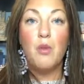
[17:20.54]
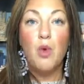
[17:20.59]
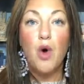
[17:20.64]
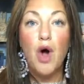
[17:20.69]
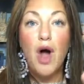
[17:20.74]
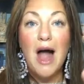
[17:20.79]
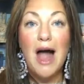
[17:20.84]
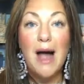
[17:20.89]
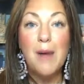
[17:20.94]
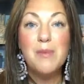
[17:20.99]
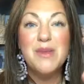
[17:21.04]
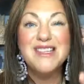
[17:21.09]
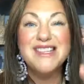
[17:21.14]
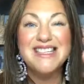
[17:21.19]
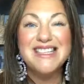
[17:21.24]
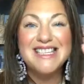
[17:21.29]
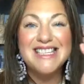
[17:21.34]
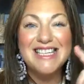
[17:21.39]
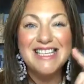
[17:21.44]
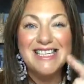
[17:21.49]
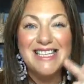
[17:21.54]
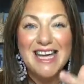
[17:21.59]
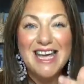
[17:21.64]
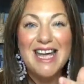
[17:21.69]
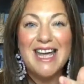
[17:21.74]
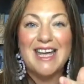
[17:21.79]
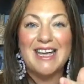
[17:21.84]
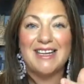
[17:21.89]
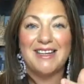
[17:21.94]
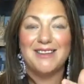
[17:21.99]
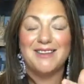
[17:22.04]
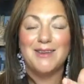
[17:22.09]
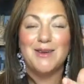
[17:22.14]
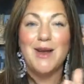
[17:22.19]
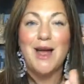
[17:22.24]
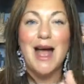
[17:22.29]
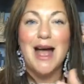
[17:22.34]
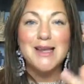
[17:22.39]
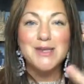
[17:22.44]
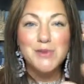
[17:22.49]
And what happens today,
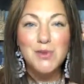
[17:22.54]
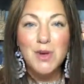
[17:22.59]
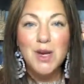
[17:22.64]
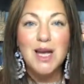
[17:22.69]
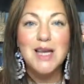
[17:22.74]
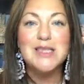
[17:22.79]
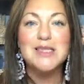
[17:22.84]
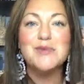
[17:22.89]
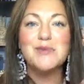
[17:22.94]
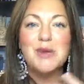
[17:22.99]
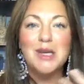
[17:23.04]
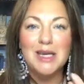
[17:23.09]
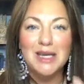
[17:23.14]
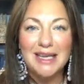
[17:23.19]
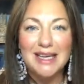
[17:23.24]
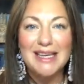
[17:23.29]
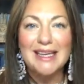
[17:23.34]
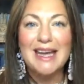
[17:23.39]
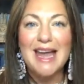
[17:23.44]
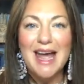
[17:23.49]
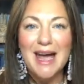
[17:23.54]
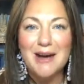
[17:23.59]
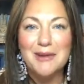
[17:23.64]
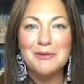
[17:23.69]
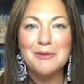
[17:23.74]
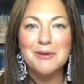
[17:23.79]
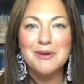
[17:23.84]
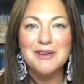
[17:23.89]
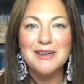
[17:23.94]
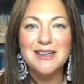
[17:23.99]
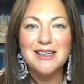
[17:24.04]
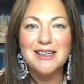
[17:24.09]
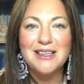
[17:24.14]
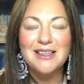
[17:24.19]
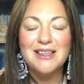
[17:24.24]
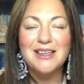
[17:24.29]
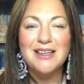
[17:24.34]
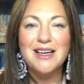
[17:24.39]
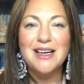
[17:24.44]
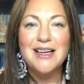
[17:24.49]
as we are speaking now,
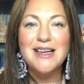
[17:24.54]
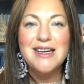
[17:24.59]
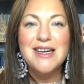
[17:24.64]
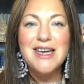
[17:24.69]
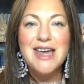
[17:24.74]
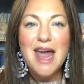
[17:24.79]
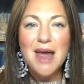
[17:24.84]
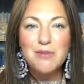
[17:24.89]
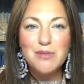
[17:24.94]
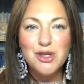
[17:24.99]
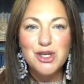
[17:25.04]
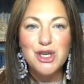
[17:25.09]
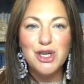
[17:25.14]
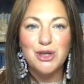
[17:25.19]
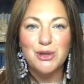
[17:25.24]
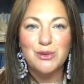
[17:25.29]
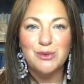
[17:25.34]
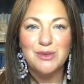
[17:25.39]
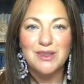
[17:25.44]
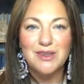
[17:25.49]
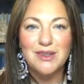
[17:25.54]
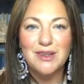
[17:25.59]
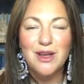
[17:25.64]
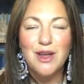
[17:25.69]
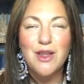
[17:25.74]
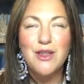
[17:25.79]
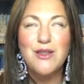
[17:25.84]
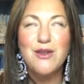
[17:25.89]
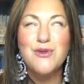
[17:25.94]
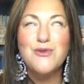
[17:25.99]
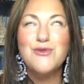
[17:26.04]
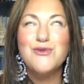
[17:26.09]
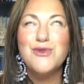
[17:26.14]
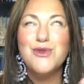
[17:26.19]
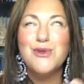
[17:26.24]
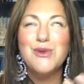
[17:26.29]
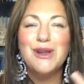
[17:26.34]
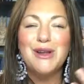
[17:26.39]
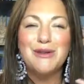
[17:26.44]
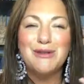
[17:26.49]
Neptune, the
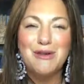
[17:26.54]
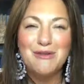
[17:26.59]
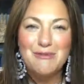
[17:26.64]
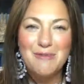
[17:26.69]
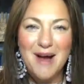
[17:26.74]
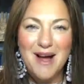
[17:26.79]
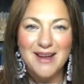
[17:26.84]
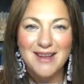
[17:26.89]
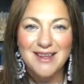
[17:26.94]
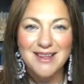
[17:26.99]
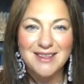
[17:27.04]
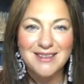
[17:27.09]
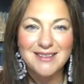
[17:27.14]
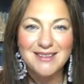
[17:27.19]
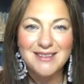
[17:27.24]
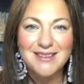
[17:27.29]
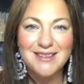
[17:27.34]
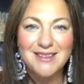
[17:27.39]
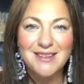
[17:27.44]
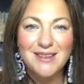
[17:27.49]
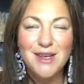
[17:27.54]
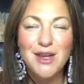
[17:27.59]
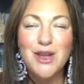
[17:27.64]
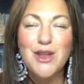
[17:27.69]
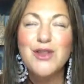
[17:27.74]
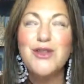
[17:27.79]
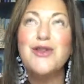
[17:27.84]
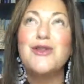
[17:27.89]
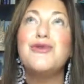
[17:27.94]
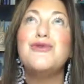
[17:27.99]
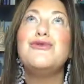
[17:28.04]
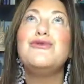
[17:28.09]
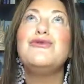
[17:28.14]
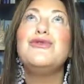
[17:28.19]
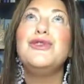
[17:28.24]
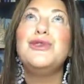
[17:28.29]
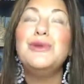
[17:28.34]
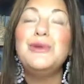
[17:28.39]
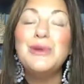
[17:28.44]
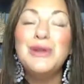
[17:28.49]
ruler of Maya, the
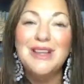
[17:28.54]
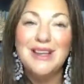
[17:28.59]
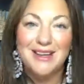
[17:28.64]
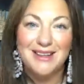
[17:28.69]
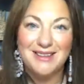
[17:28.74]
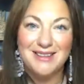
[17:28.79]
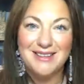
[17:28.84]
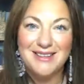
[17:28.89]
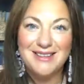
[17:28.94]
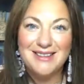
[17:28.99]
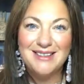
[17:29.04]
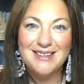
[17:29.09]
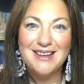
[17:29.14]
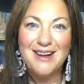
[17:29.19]
ruler